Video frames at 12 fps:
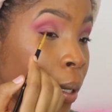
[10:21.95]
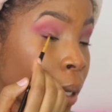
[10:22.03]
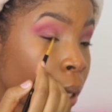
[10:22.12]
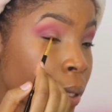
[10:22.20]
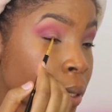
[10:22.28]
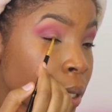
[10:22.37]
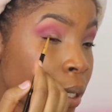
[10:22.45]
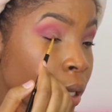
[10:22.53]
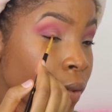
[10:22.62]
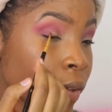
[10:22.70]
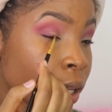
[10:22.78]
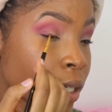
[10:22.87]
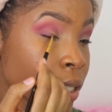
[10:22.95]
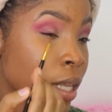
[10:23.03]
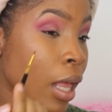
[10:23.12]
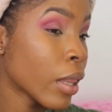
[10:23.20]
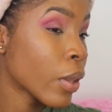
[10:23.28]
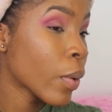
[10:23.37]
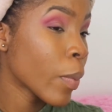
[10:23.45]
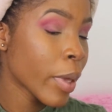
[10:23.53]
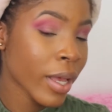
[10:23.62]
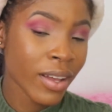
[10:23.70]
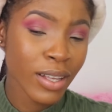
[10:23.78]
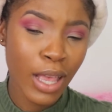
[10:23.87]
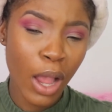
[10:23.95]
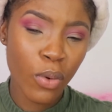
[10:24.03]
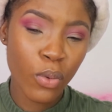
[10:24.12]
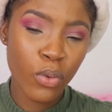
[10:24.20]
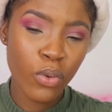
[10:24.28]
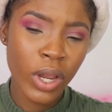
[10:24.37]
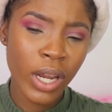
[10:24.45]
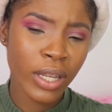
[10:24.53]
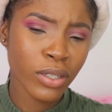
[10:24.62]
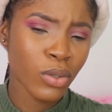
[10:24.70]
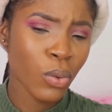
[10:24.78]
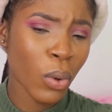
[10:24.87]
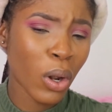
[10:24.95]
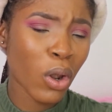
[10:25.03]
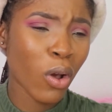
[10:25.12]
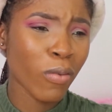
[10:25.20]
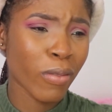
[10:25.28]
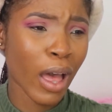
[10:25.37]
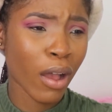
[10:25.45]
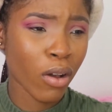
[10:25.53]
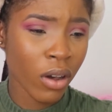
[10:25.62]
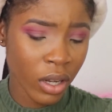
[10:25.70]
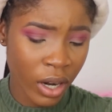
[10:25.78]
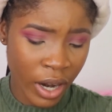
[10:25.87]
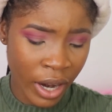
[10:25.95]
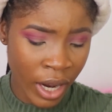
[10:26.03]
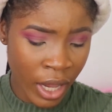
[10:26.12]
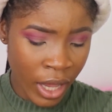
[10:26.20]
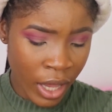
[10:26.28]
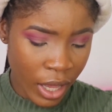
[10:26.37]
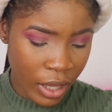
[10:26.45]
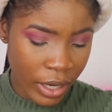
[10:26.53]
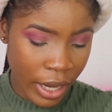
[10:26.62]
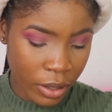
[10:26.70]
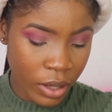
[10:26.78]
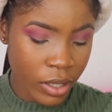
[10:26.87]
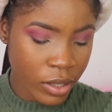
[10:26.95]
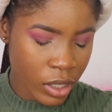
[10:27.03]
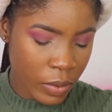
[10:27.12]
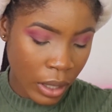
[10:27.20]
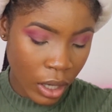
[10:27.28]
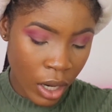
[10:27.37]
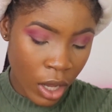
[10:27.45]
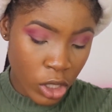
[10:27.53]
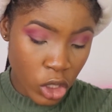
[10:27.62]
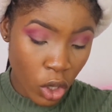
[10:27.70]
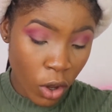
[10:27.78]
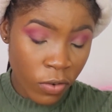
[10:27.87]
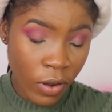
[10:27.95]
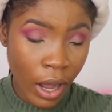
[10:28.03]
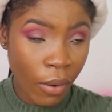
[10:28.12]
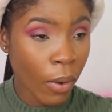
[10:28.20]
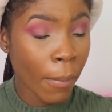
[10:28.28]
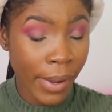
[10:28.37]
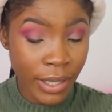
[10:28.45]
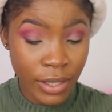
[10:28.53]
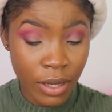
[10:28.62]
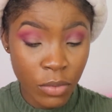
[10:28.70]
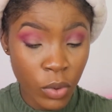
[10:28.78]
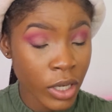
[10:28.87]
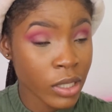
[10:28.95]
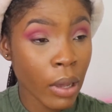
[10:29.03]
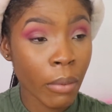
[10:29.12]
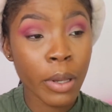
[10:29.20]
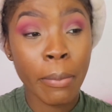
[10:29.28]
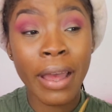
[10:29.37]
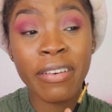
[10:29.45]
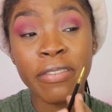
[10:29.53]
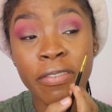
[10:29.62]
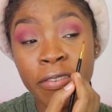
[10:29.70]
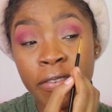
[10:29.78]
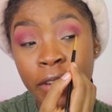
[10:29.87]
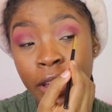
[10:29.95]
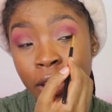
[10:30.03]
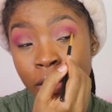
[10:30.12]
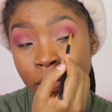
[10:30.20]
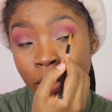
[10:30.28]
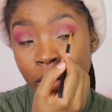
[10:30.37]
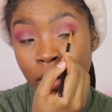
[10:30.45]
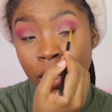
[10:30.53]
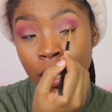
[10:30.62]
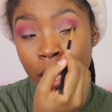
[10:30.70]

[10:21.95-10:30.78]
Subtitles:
Like to give it just a little bit. I really do love that color. Like this is so far romantic mood is probably my favorite color.